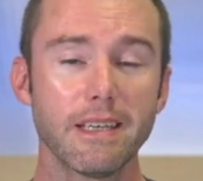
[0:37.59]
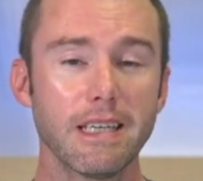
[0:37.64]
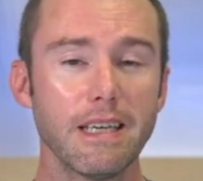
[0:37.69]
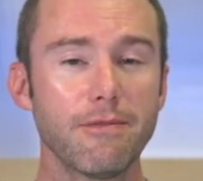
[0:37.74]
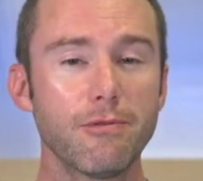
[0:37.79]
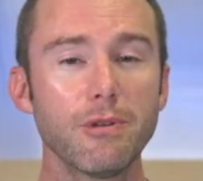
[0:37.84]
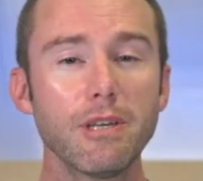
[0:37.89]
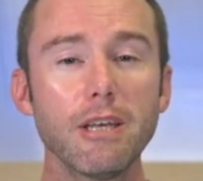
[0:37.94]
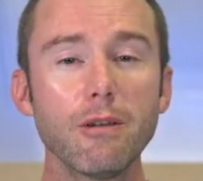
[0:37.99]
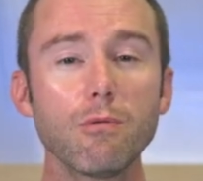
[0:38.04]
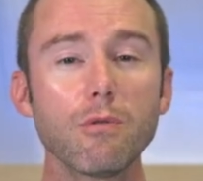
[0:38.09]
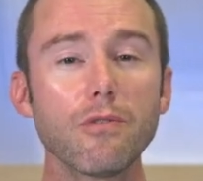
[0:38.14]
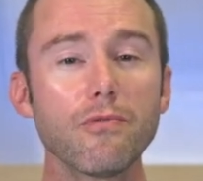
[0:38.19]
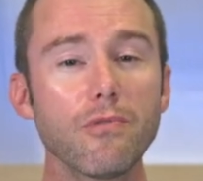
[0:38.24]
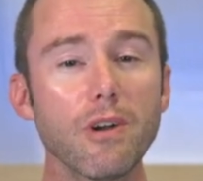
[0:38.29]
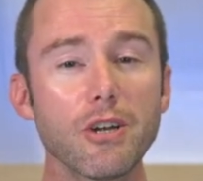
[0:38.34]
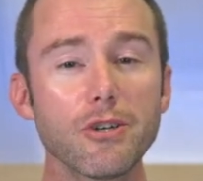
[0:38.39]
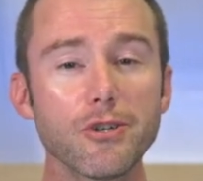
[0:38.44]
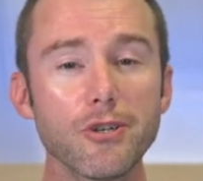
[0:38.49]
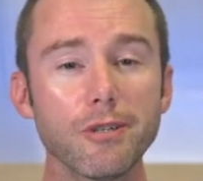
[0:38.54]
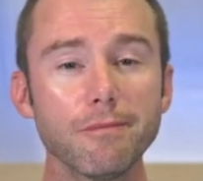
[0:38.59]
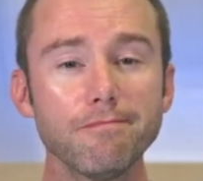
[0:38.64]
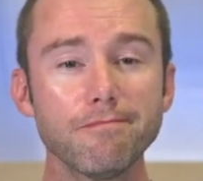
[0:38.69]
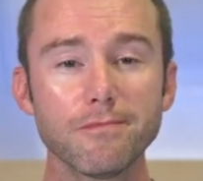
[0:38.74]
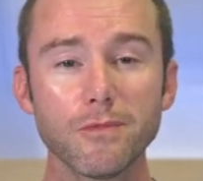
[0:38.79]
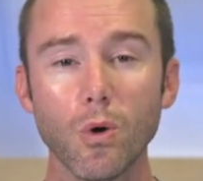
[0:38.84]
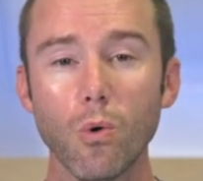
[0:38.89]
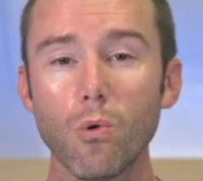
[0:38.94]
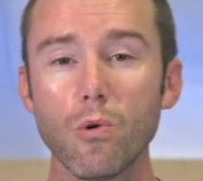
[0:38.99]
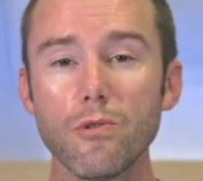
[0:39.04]
If you need a refresher,
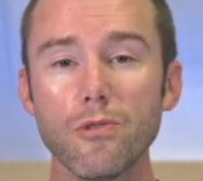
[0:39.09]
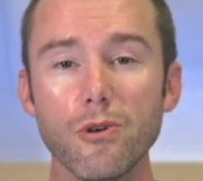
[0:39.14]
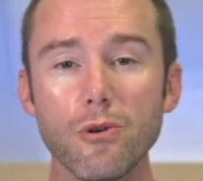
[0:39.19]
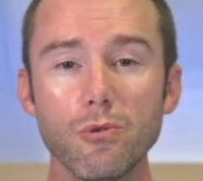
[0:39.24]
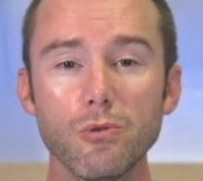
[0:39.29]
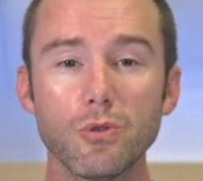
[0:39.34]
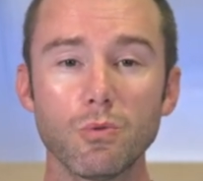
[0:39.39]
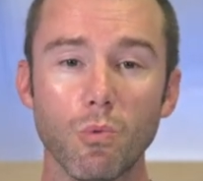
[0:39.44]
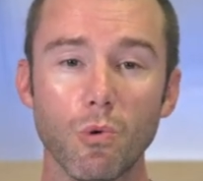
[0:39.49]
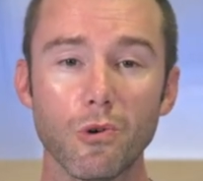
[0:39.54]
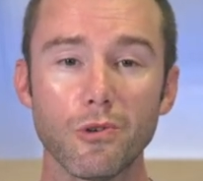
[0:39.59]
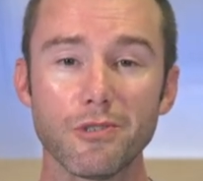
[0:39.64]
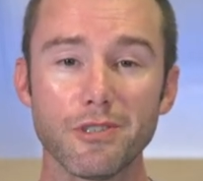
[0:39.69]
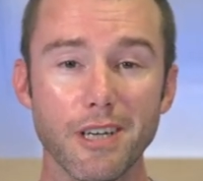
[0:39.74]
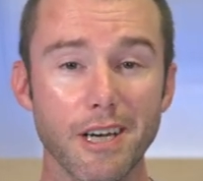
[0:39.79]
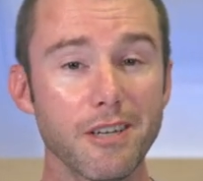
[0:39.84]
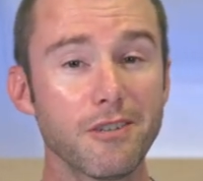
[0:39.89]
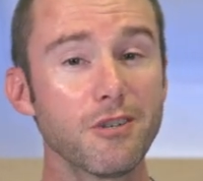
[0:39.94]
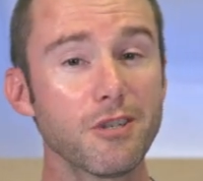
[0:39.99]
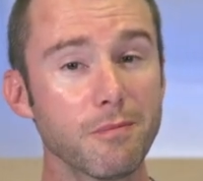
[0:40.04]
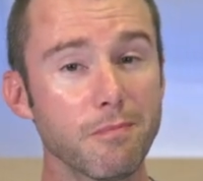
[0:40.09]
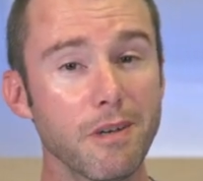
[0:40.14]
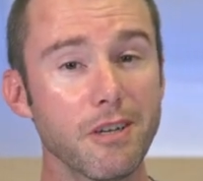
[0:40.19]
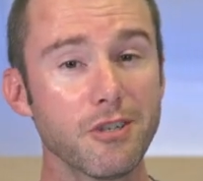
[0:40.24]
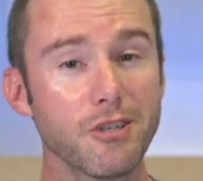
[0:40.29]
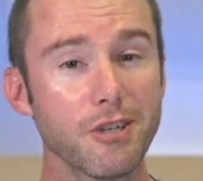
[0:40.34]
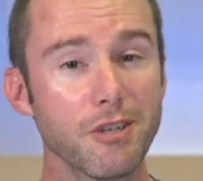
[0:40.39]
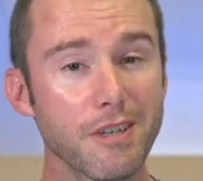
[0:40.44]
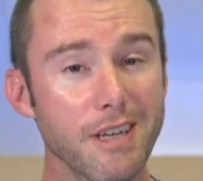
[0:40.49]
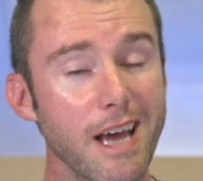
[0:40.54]
or those words I just
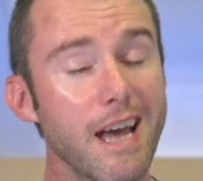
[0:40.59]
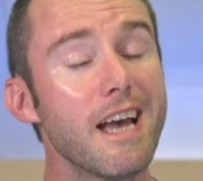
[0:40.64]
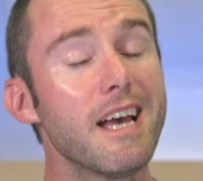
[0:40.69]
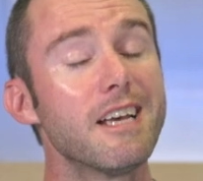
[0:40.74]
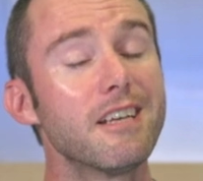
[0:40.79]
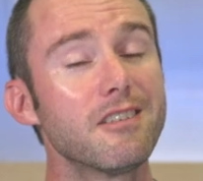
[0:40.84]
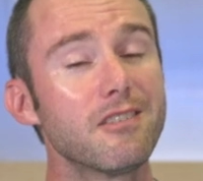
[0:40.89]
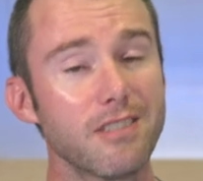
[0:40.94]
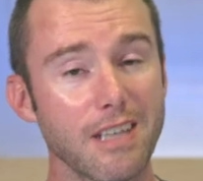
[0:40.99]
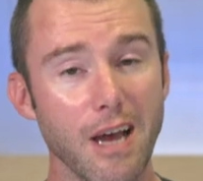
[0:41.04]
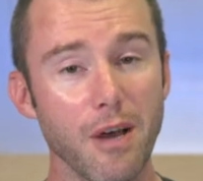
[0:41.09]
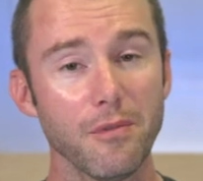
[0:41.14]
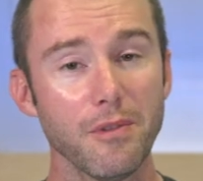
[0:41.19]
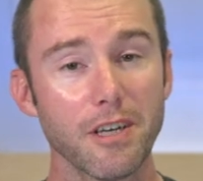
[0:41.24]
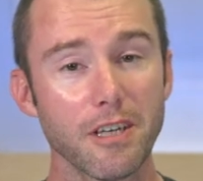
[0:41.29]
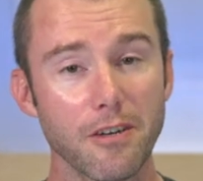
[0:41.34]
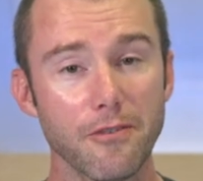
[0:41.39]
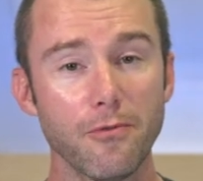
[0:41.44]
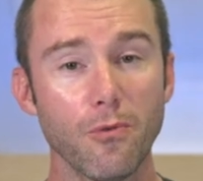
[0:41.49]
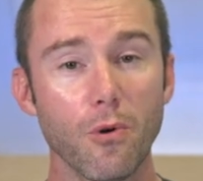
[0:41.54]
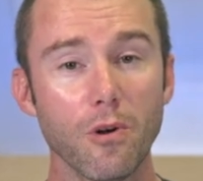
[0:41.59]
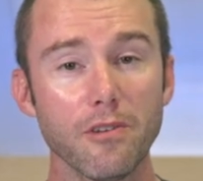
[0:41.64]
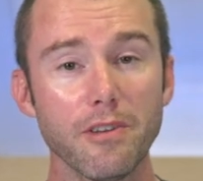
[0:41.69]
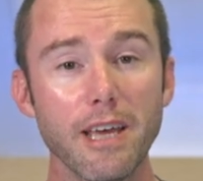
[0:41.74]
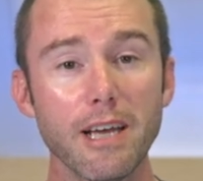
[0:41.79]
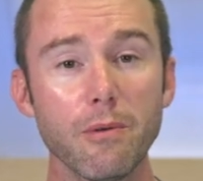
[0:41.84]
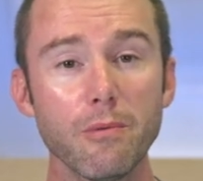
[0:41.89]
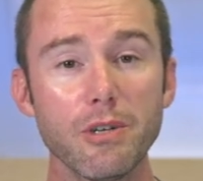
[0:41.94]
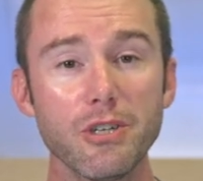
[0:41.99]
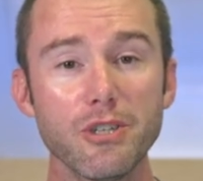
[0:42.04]
mentioned sound like a foreign
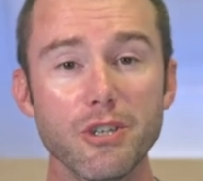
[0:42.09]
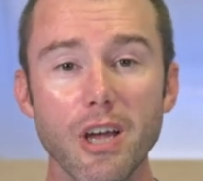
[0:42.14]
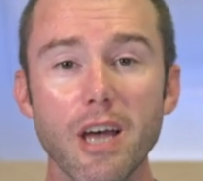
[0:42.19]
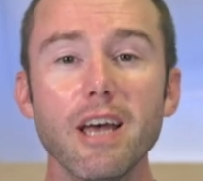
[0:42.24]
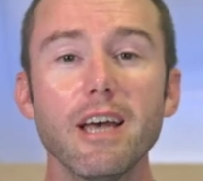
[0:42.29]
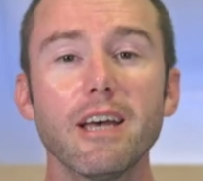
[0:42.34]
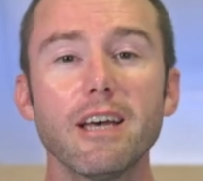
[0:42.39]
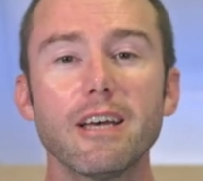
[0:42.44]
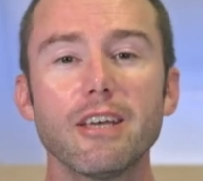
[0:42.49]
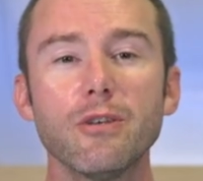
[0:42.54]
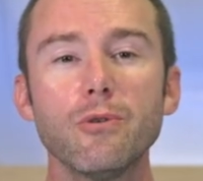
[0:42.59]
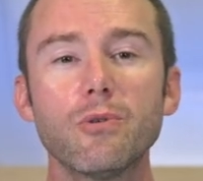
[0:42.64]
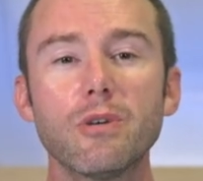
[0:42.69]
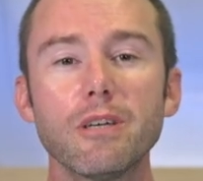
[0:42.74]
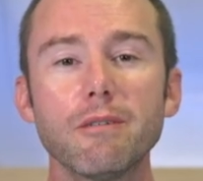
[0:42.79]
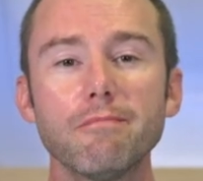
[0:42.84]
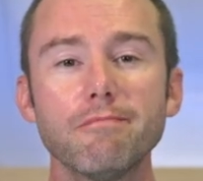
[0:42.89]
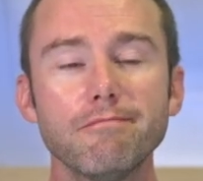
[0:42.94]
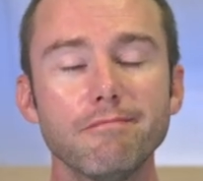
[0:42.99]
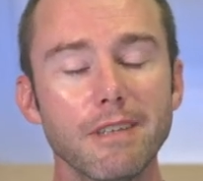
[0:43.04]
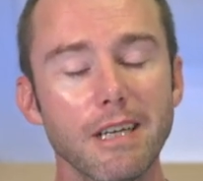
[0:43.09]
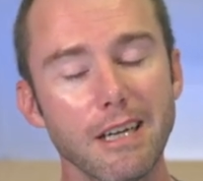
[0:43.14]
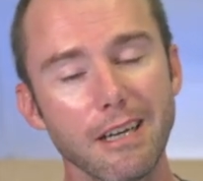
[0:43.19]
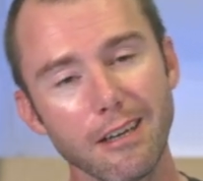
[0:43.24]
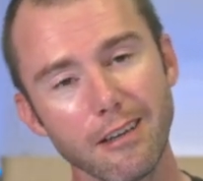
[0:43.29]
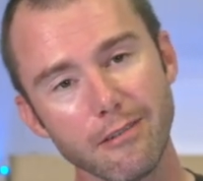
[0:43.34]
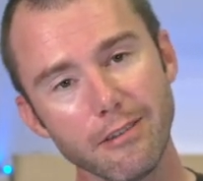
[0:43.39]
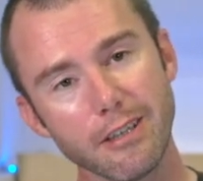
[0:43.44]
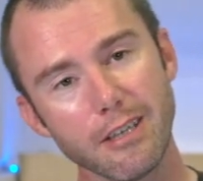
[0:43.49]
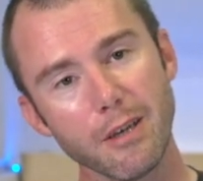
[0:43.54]
language, you can
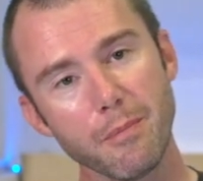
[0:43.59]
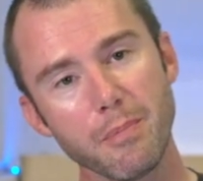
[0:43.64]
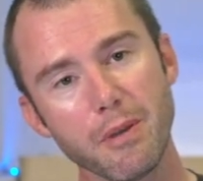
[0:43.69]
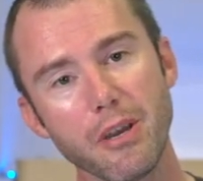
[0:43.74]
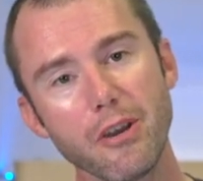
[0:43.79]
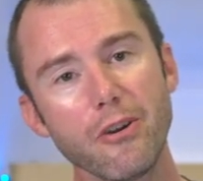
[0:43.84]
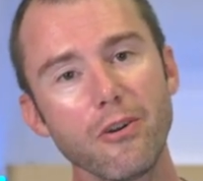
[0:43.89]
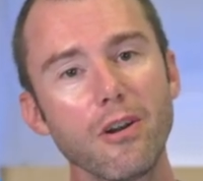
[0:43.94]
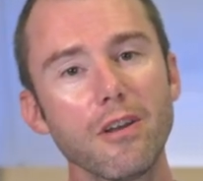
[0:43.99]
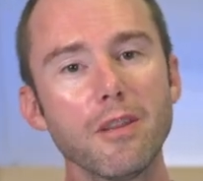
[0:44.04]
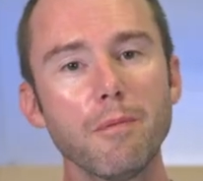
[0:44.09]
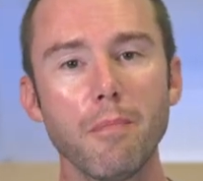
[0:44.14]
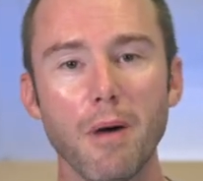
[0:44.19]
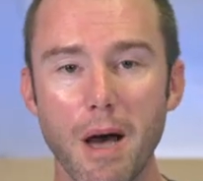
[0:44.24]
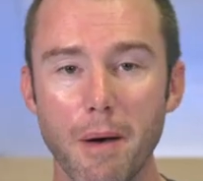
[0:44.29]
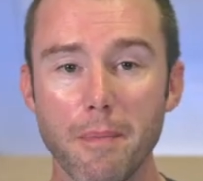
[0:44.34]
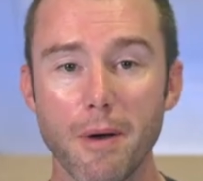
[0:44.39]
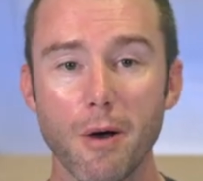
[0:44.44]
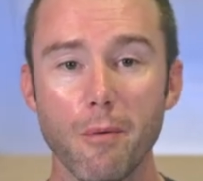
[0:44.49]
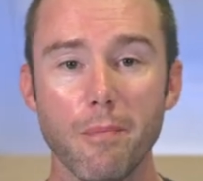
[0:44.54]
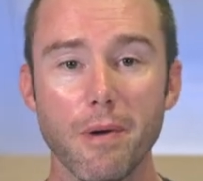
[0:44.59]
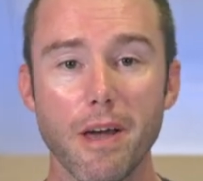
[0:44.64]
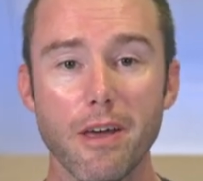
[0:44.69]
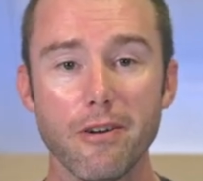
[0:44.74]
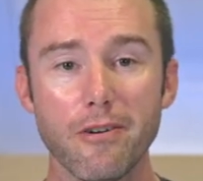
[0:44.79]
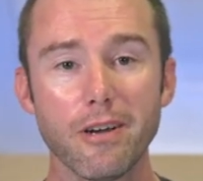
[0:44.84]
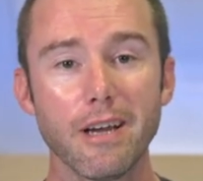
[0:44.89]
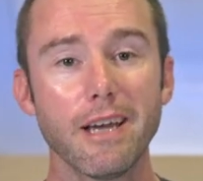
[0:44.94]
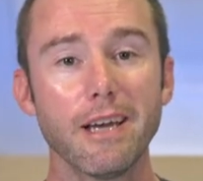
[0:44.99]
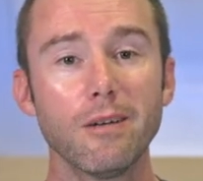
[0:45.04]
click up here on the pop-out
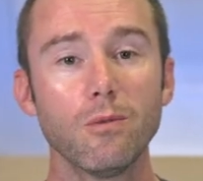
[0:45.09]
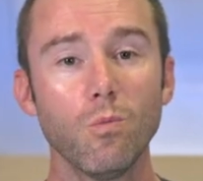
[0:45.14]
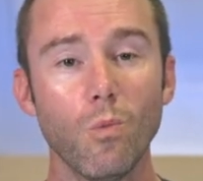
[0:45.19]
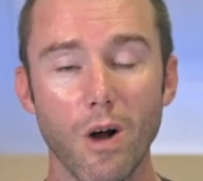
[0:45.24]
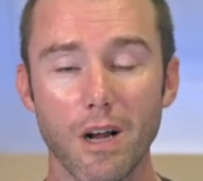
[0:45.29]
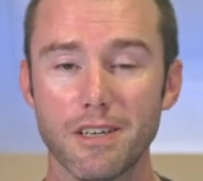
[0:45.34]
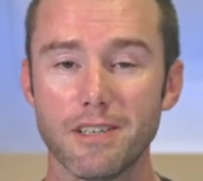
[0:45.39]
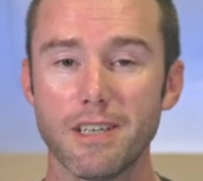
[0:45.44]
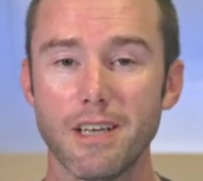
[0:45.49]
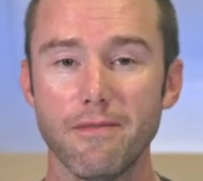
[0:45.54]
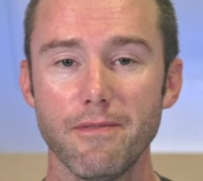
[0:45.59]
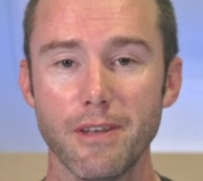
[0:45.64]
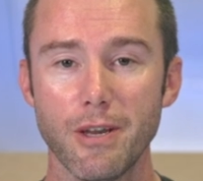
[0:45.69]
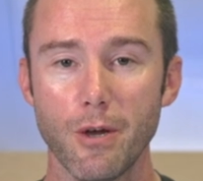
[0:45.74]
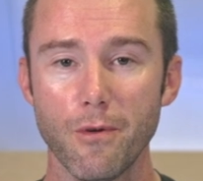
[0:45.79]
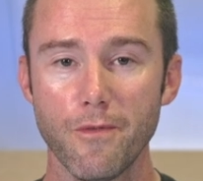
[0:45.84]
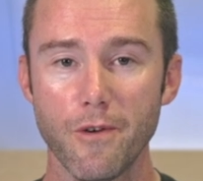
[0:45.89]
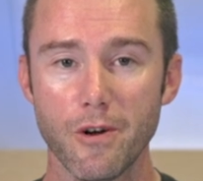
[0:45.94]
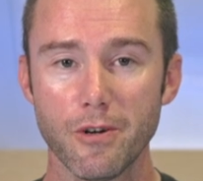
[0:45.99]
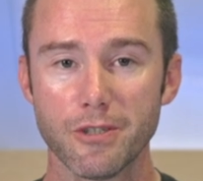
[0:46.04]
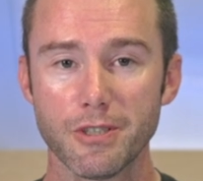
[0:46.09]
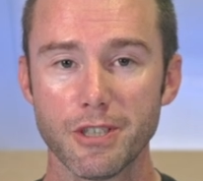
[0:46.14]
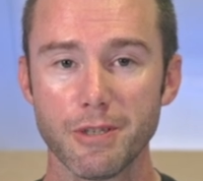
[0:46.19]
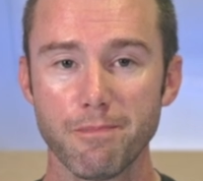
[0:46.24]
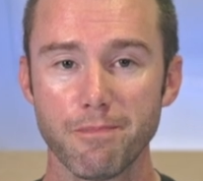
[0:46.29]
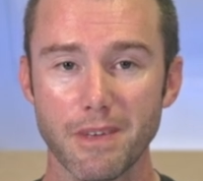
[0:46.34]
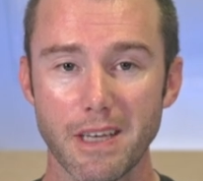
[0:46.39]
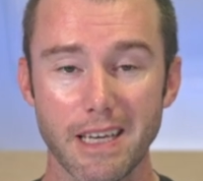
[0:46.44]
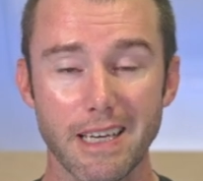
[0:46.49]
banner and watch that video first.